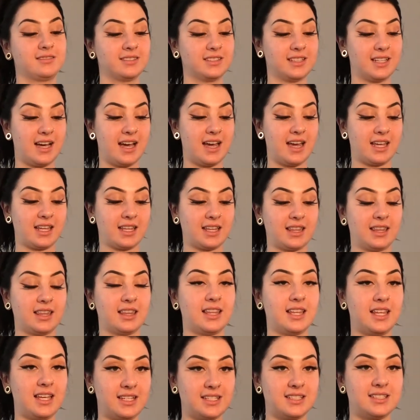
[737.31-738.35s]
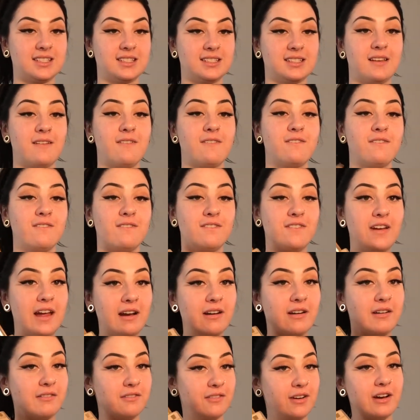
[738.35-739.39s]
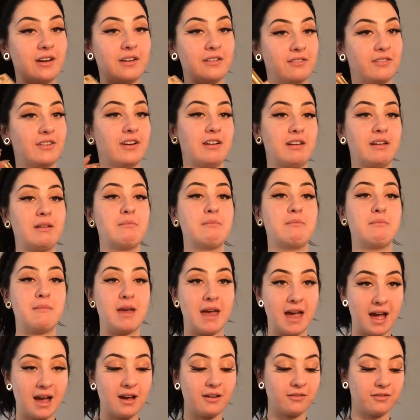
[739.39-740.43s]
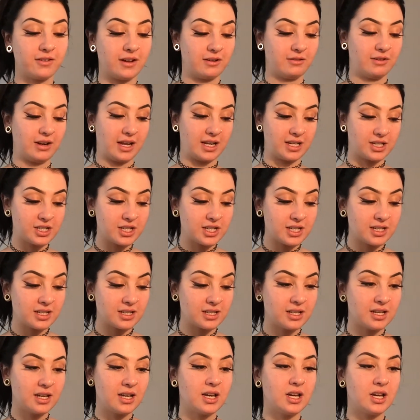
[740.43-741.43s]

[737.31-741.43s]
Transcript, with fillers: Like this is a very, very, very matte foundation.